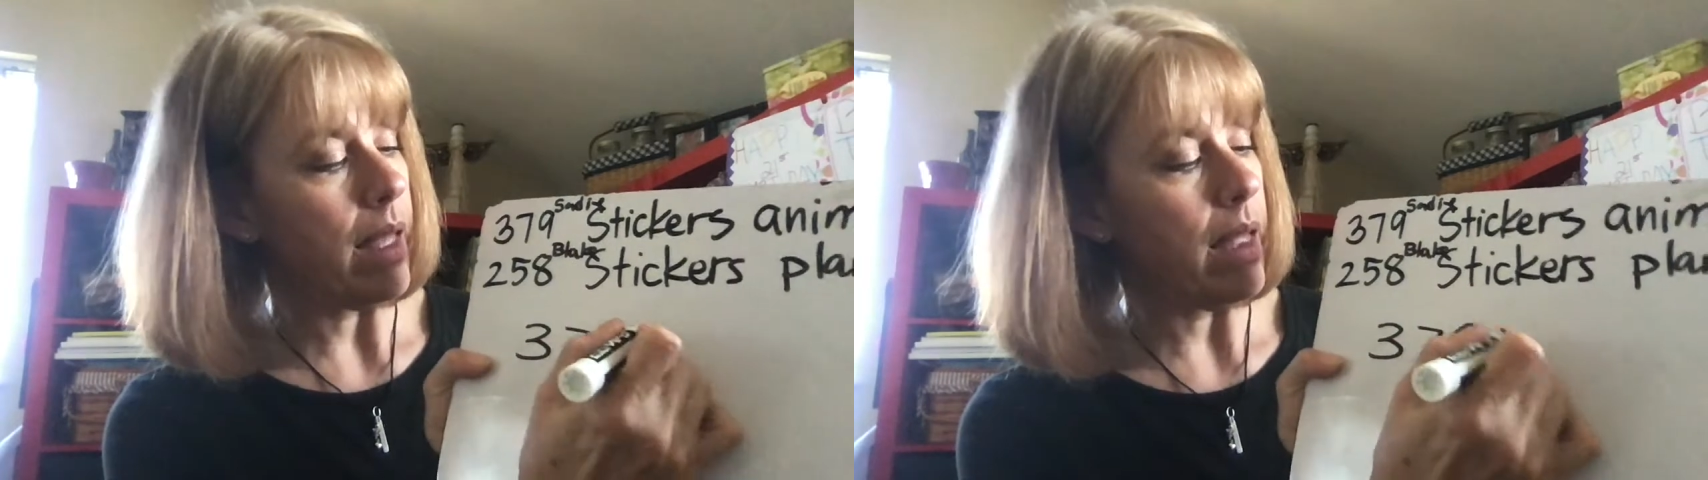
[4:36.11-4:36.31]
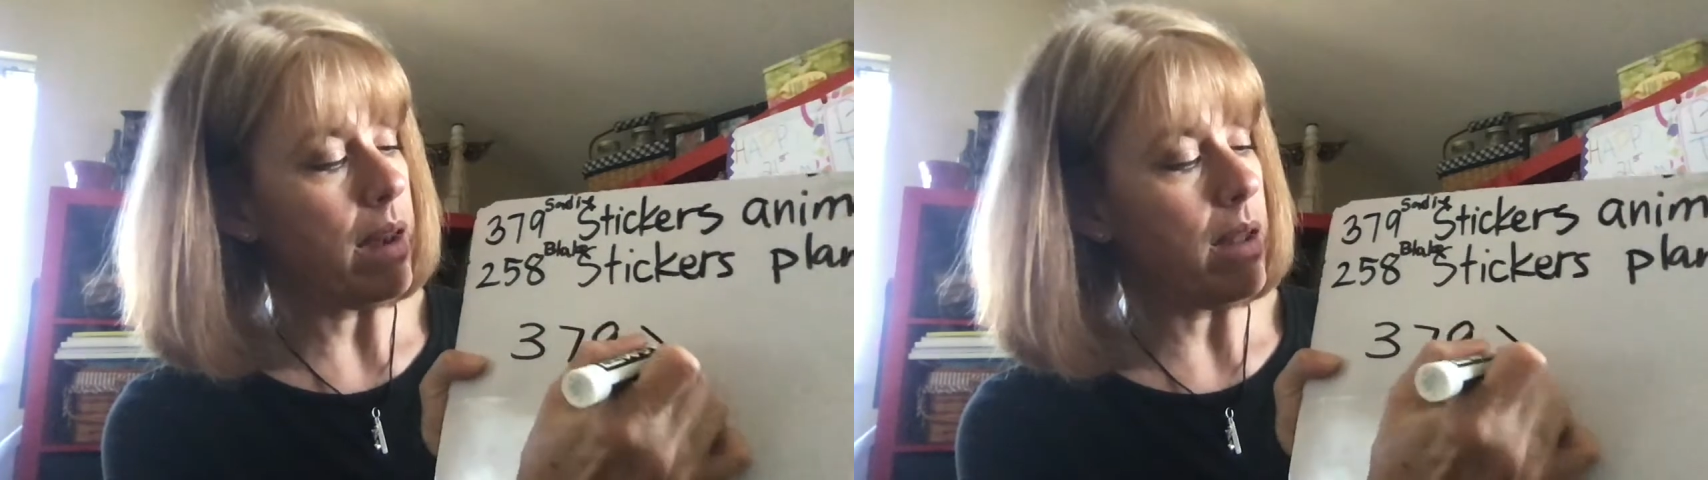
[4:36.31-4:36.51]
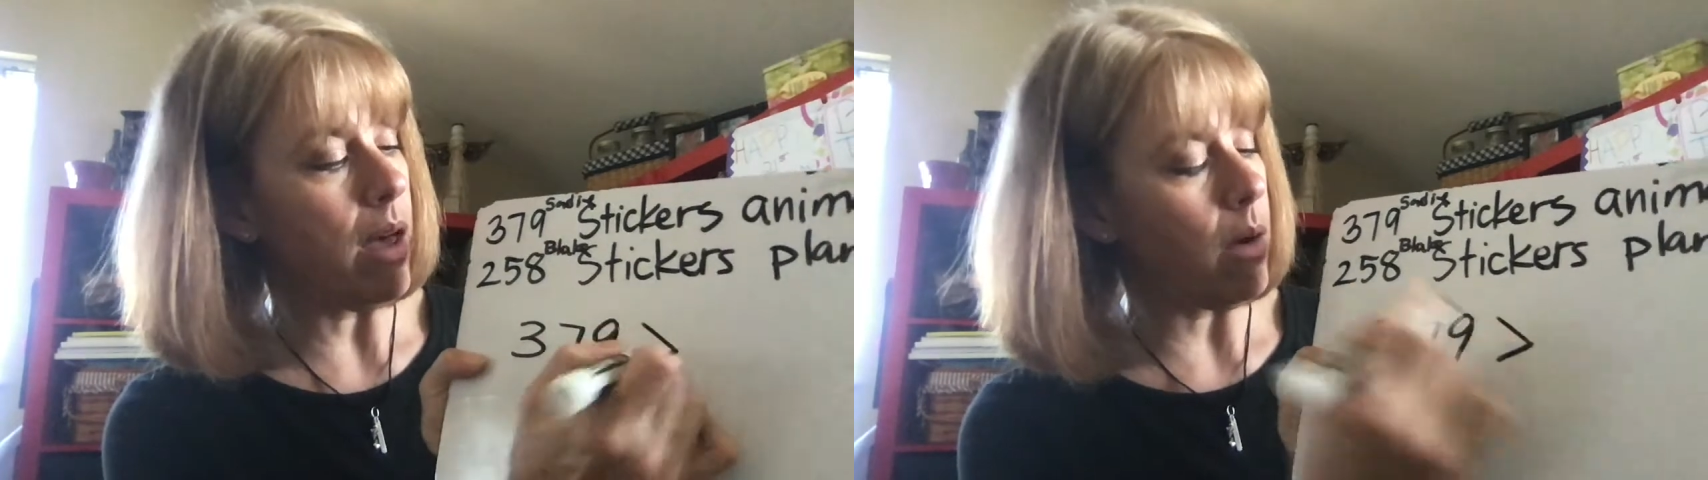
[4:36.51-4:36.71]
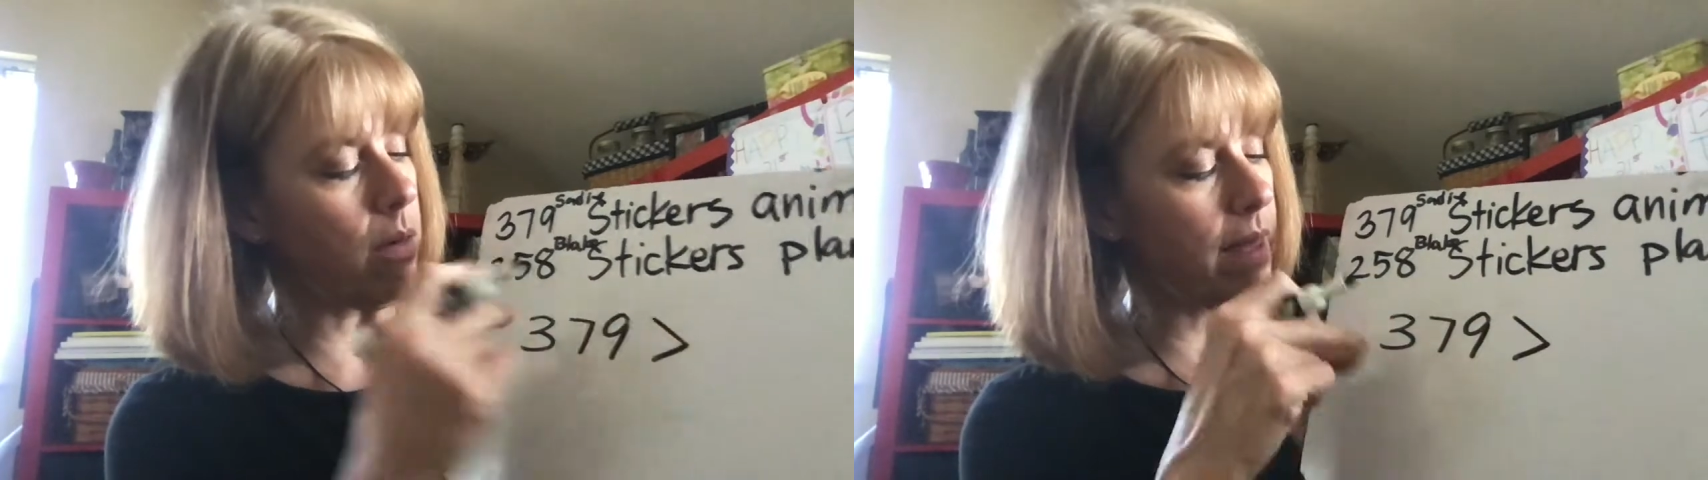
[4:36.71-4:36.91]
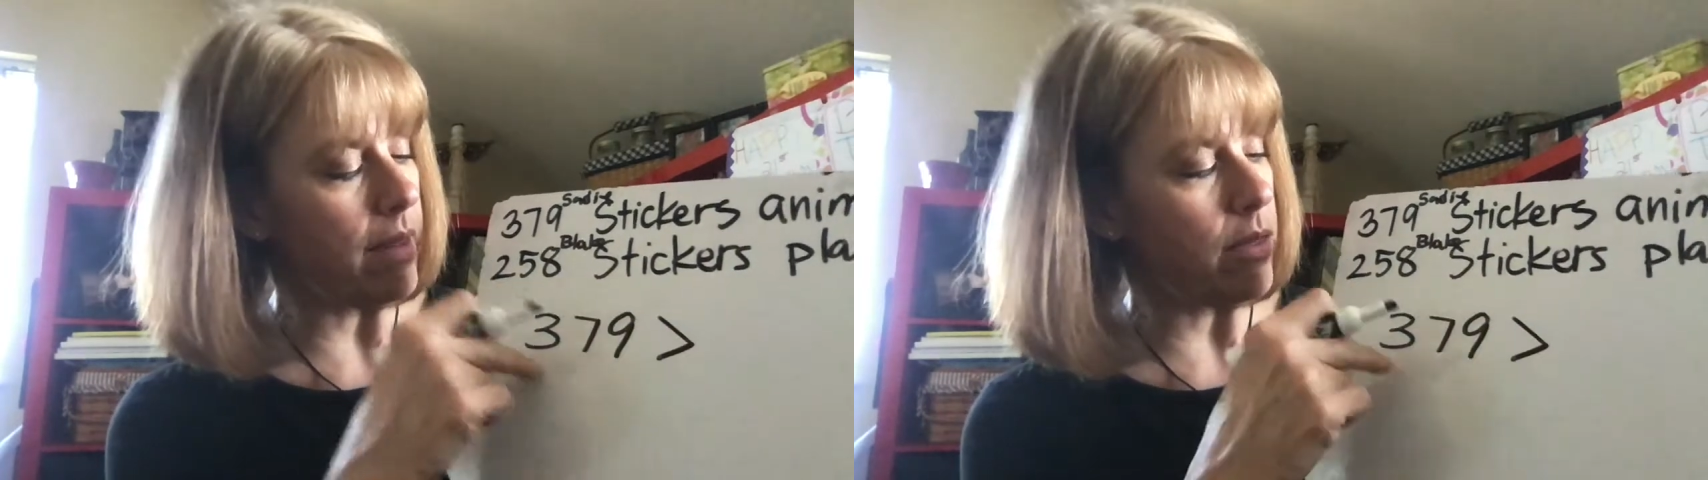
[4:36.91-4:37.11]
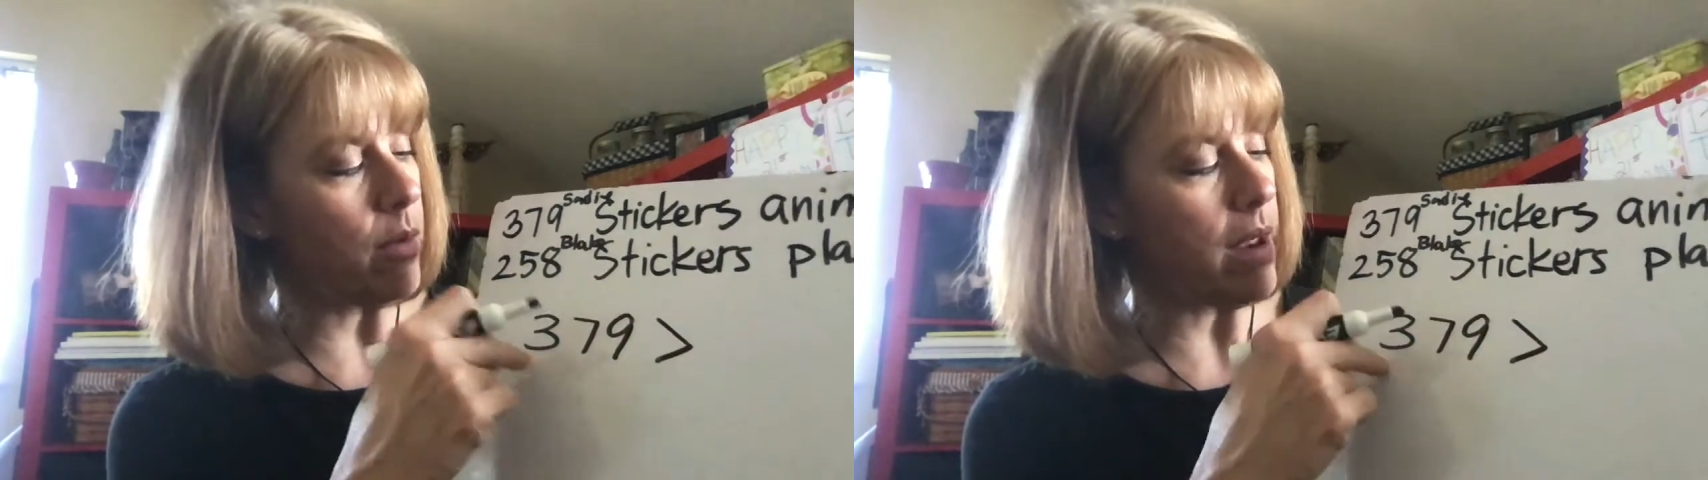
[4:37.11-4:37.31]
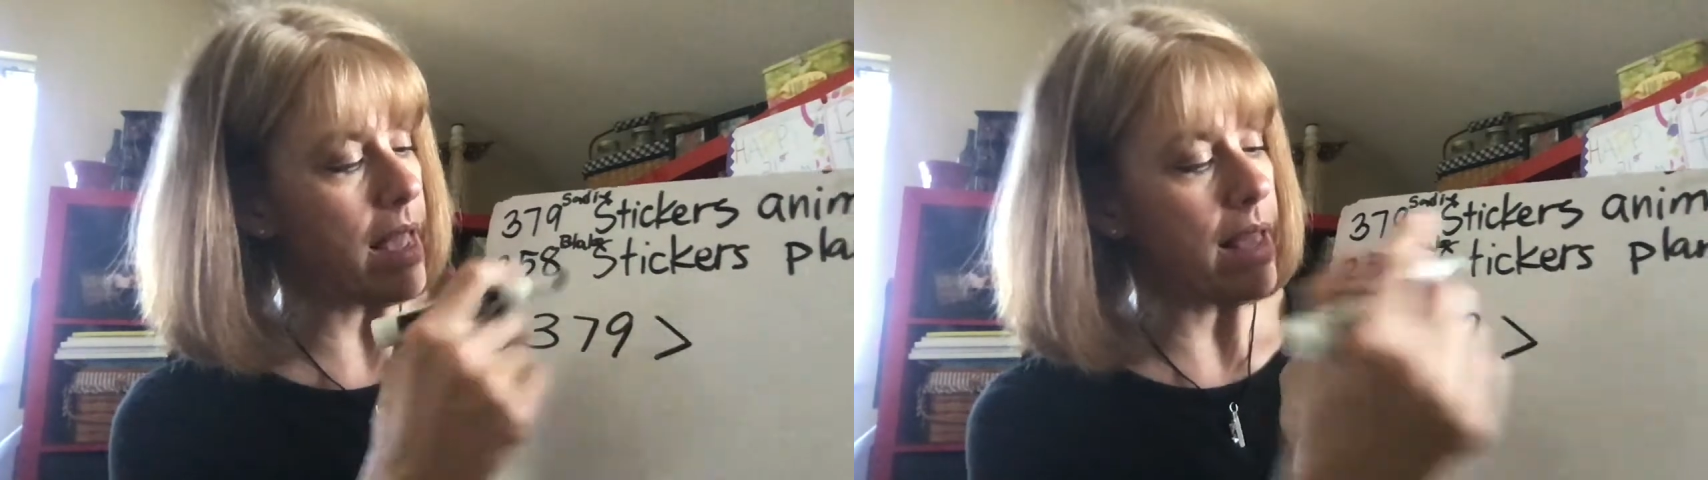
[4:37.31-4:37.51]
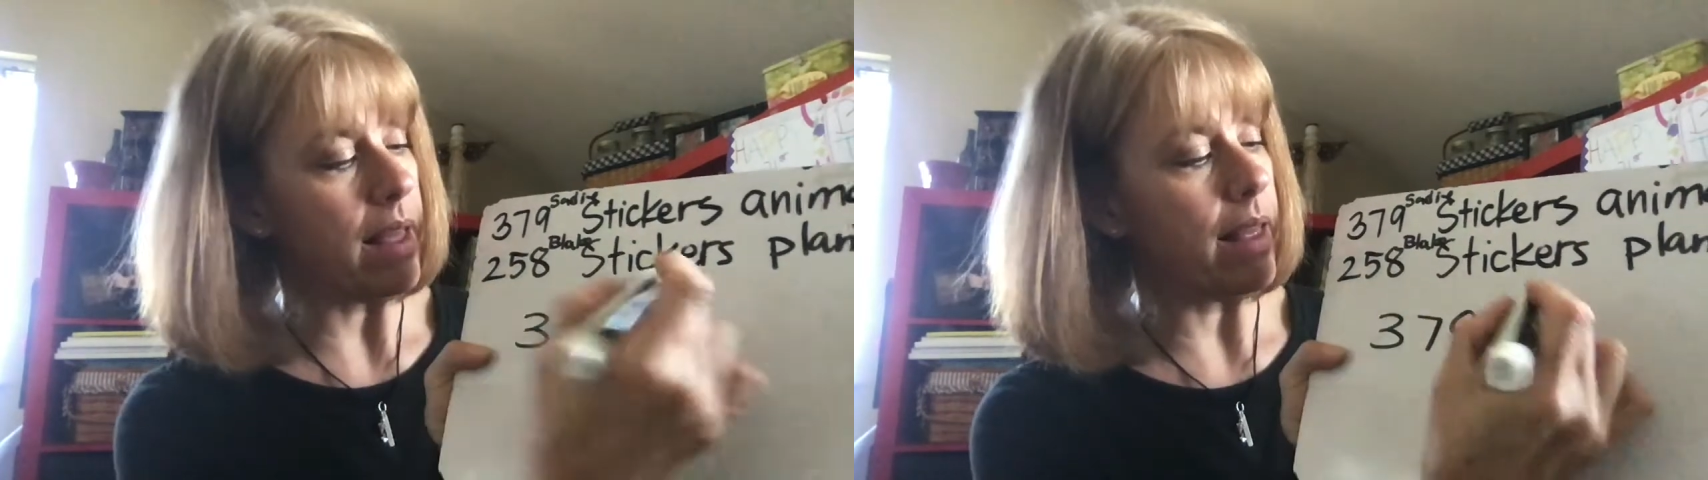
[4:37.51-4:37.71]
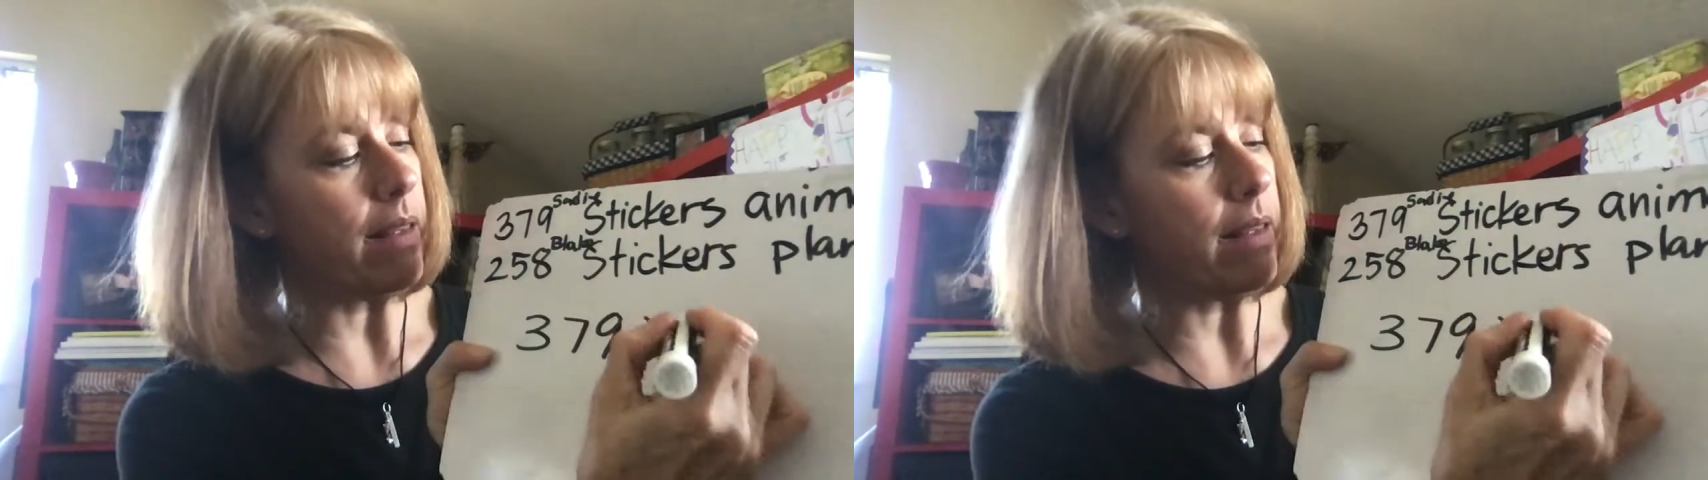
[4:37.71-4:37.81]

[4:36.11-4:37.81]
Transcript: and know that 3